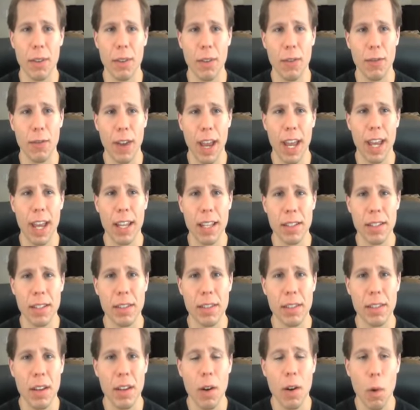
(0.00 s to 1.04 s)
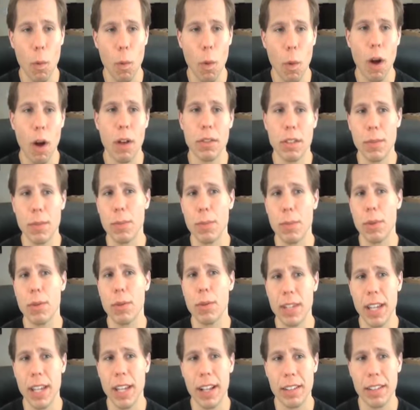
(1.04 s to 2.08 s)
The fans want to boo
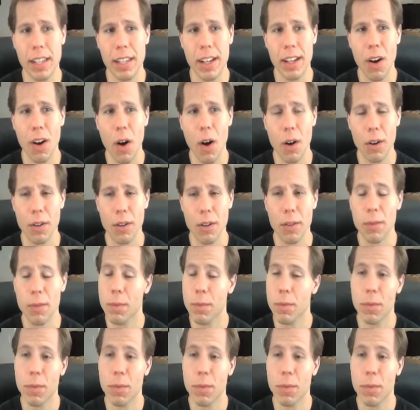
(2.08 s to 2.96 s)
Dixie Carter,